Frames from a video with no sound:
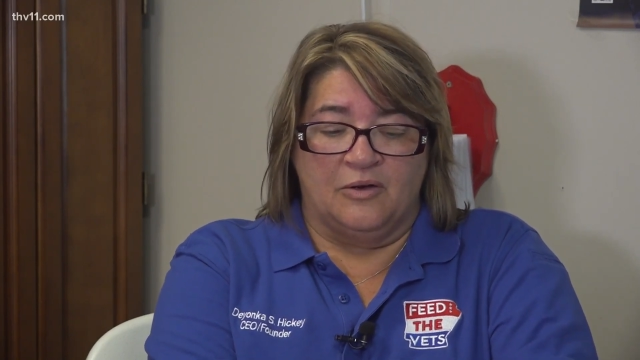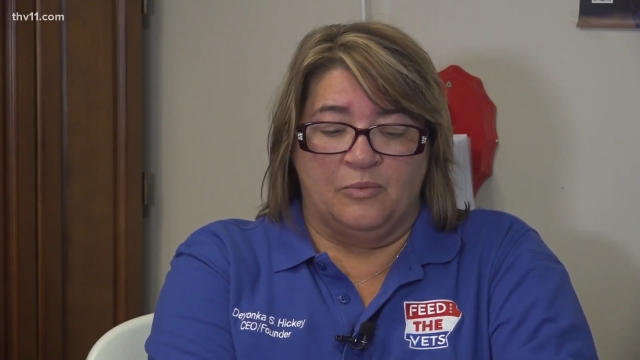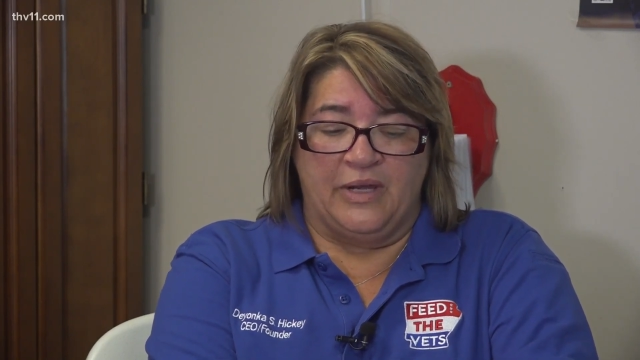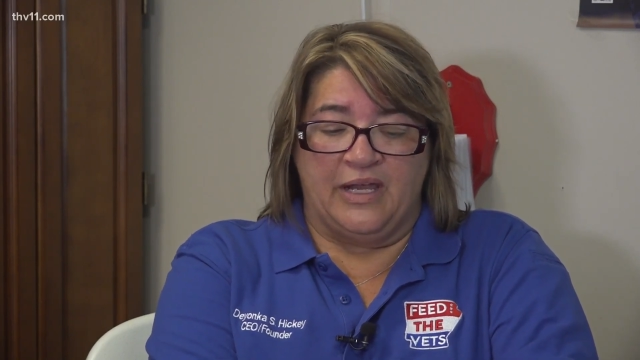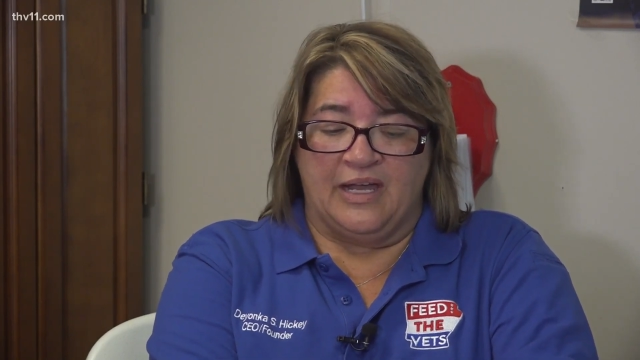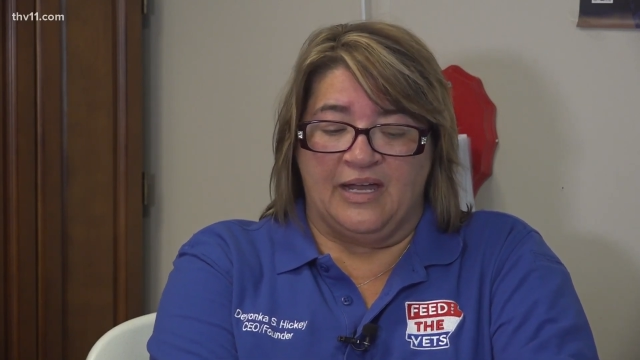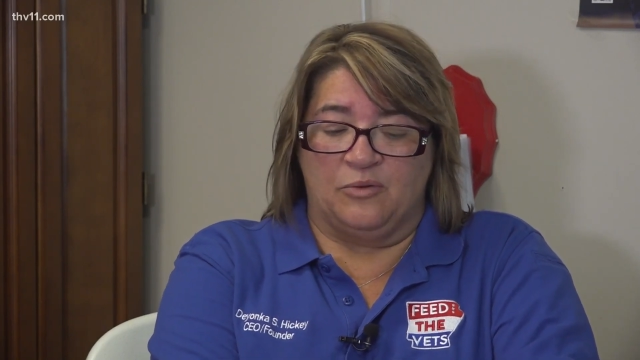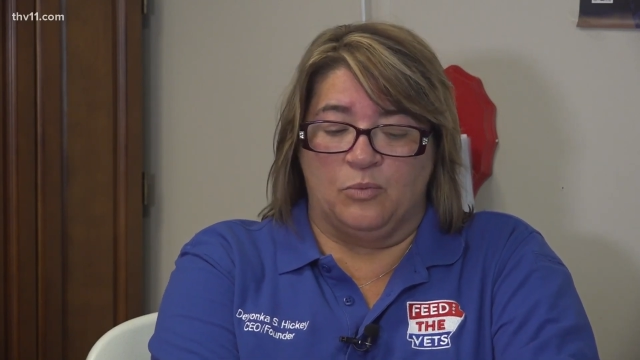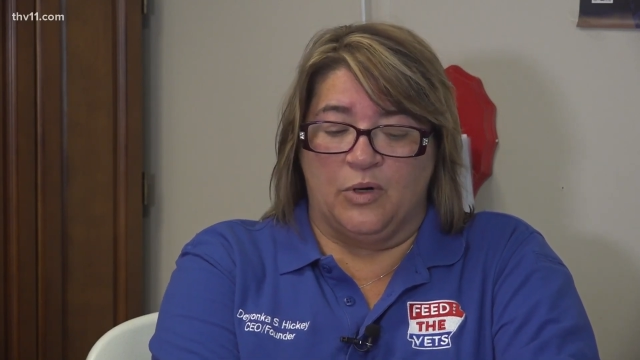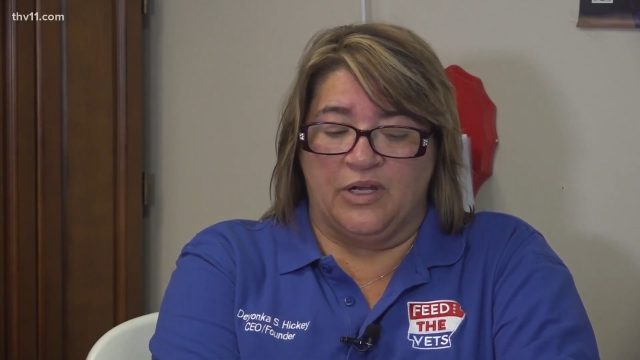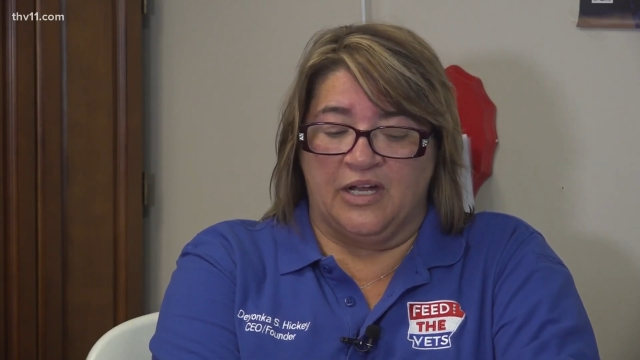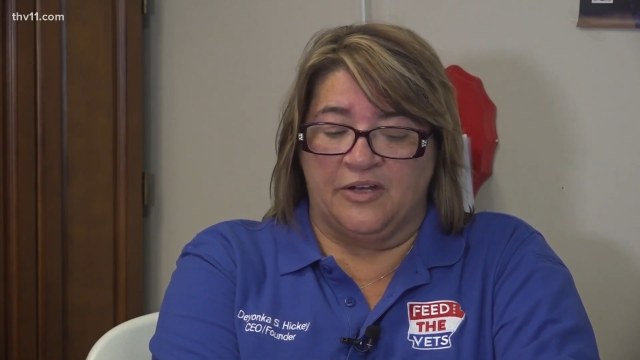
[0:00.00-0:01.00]
we had
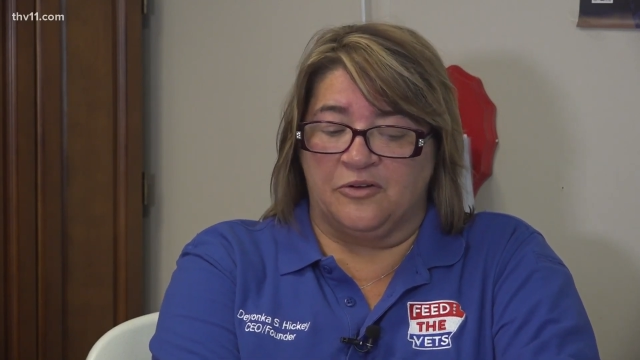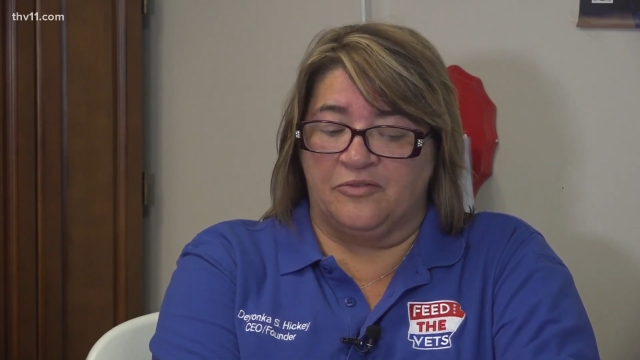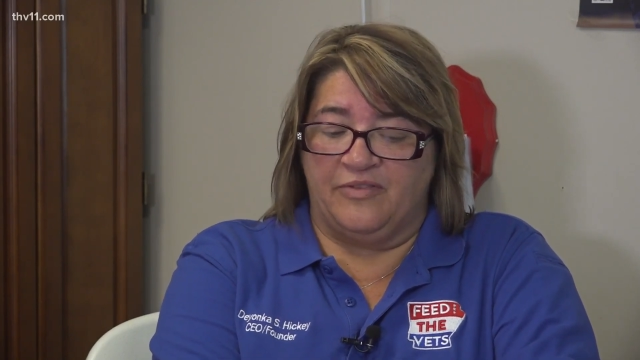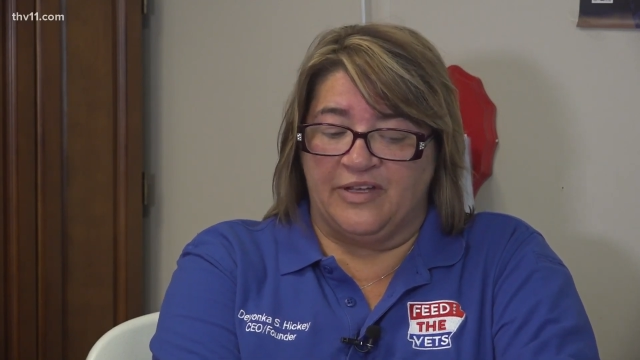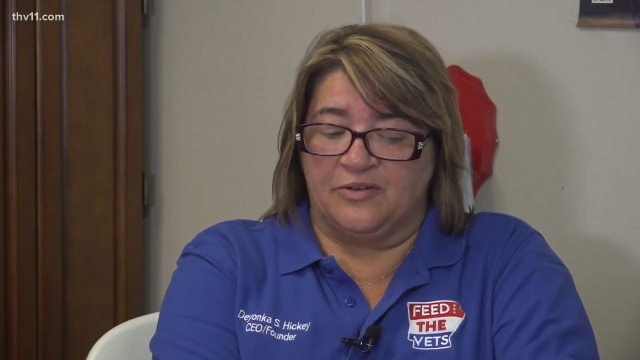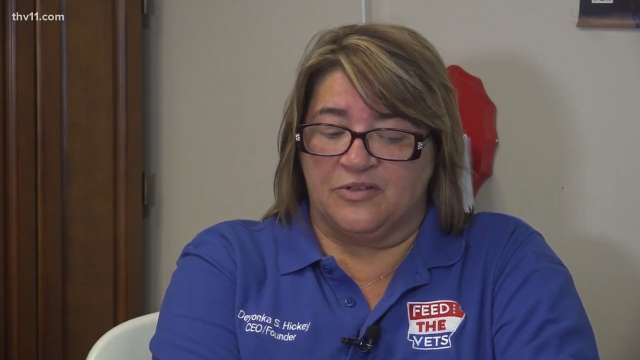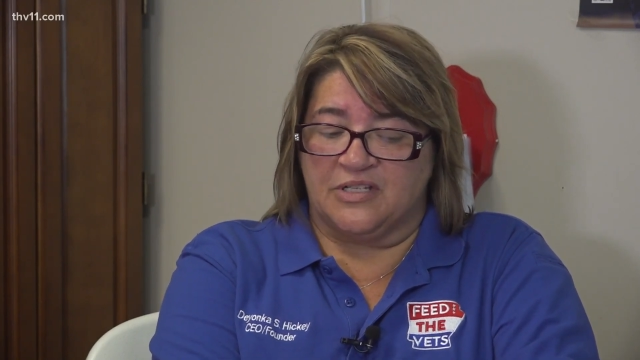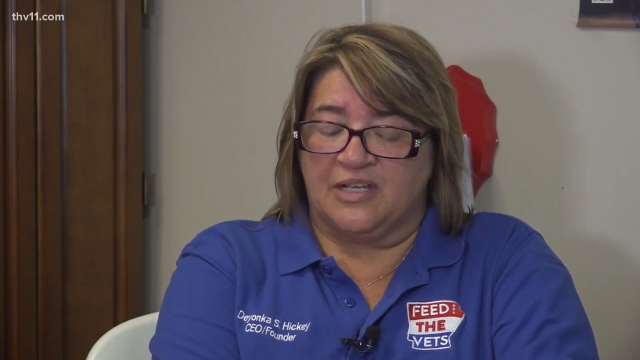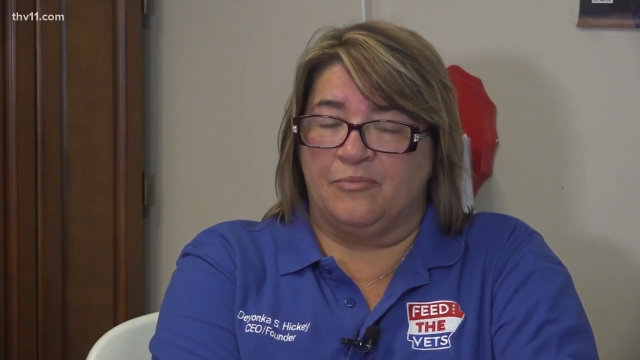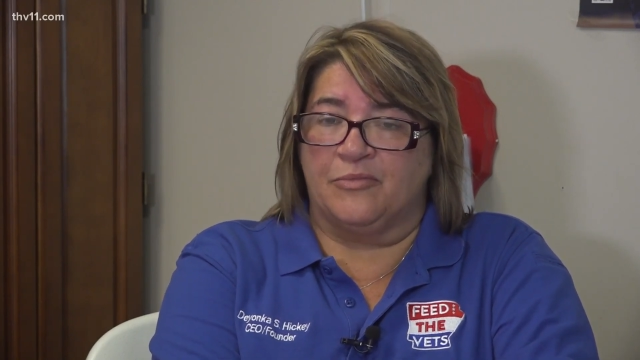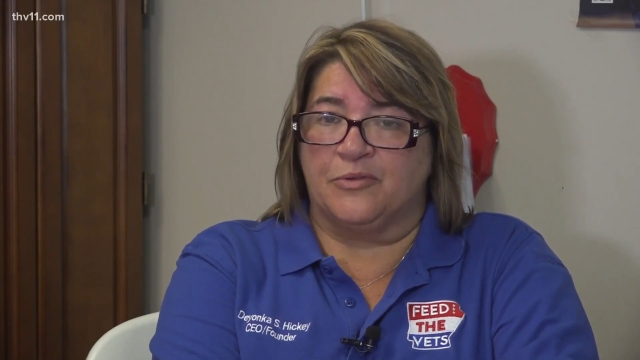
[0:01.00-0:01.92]
one hundred veterans come